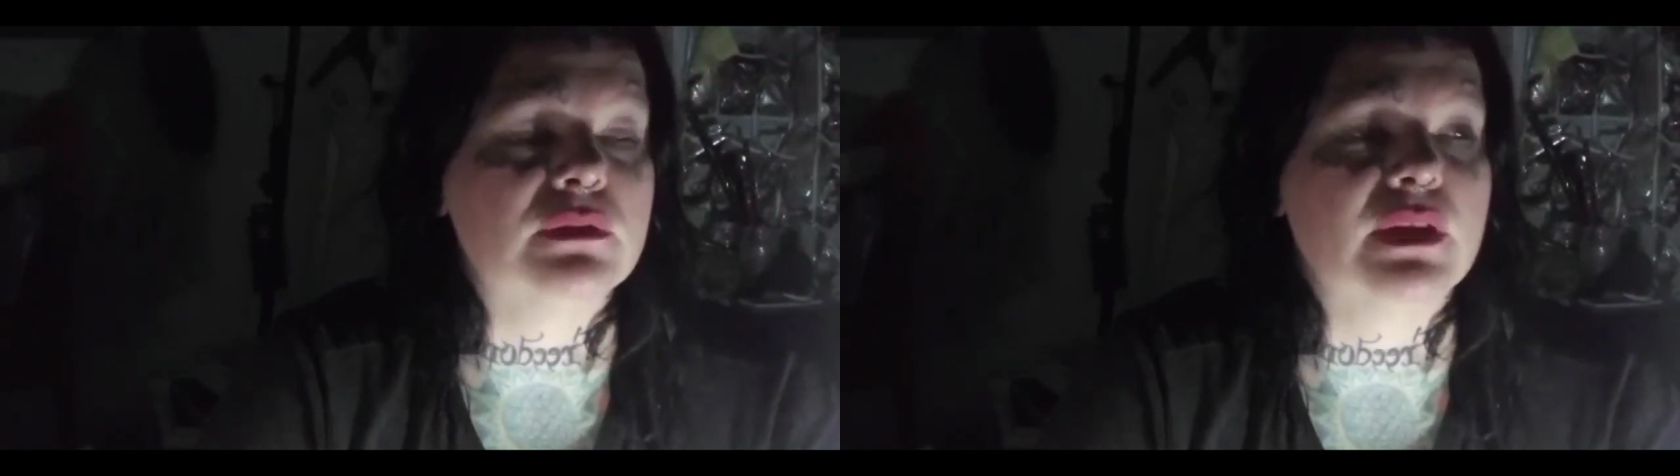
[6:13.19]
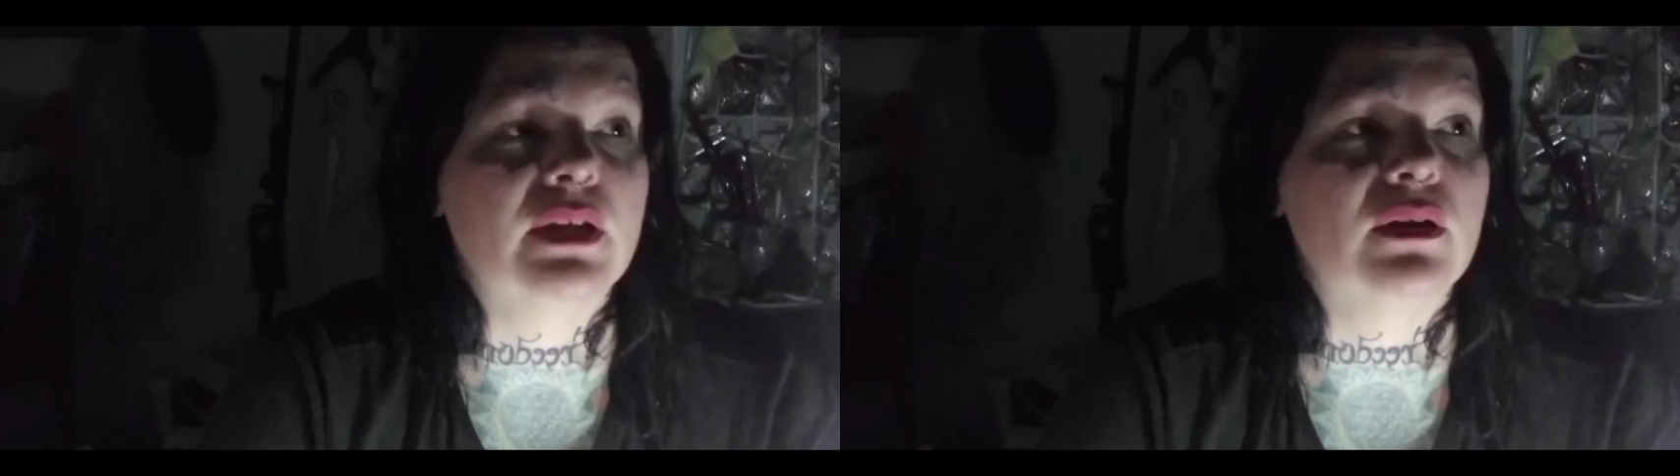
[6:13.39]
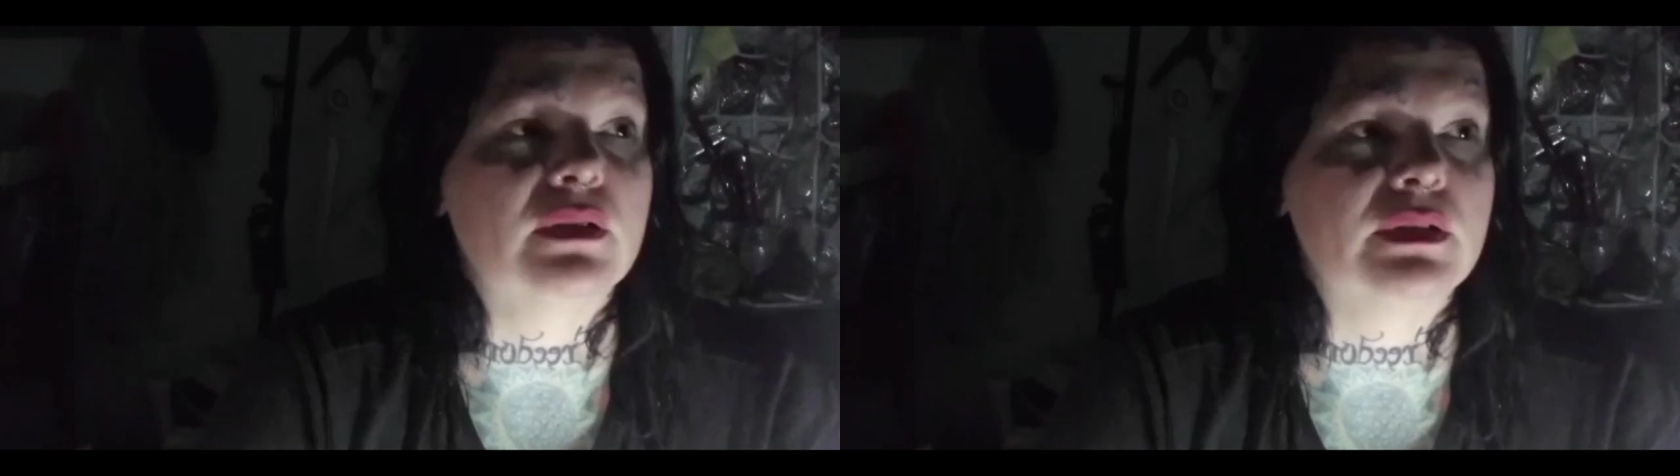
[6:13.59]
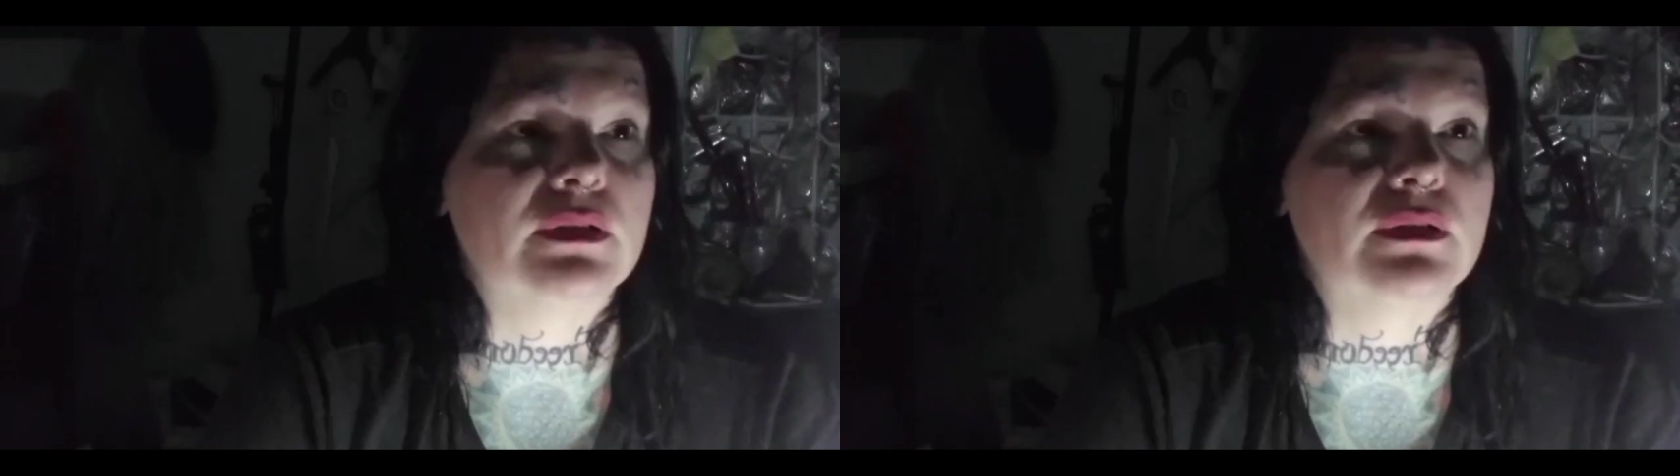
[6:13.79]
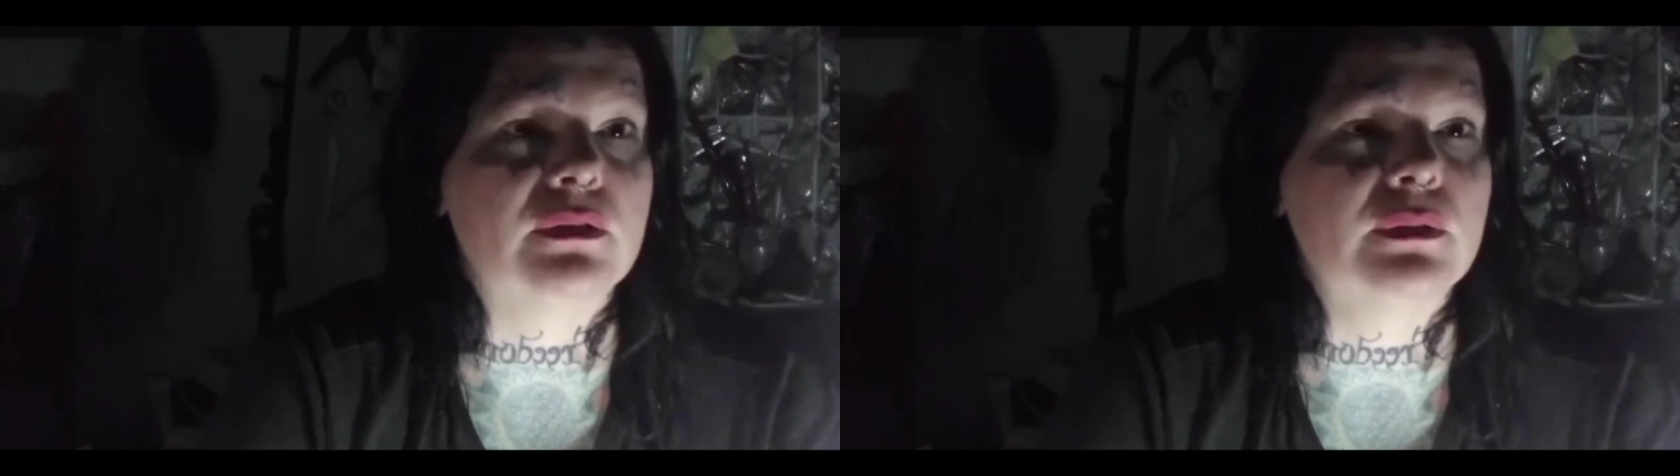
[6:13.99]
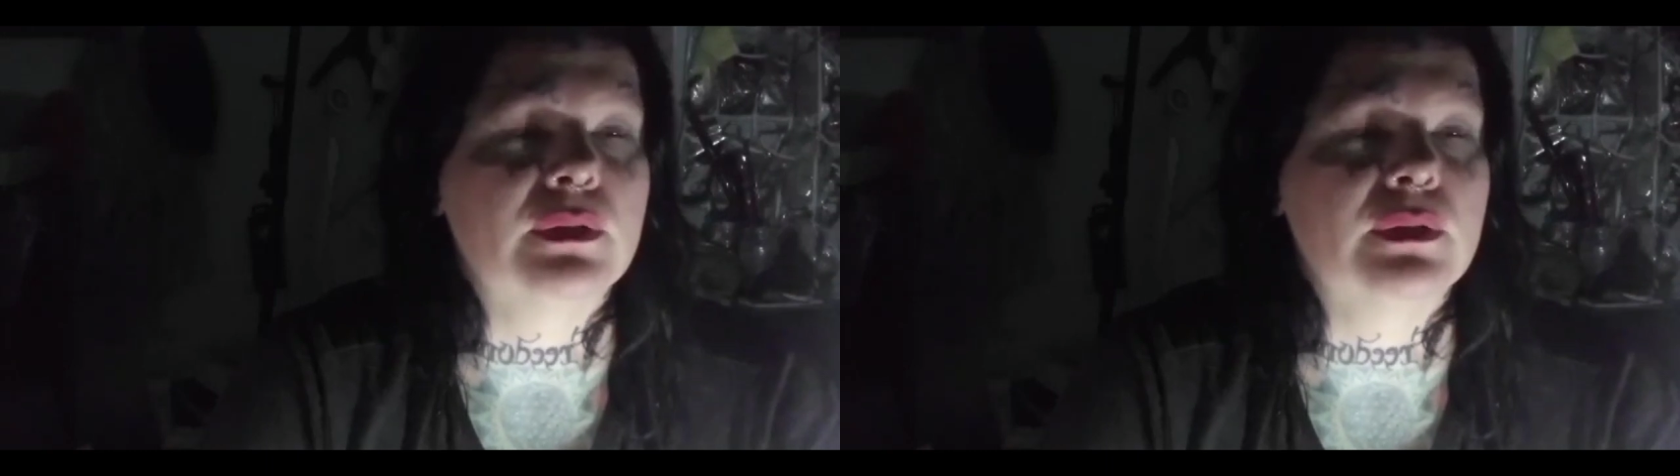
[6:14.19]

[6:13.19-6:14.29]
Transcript: They are here.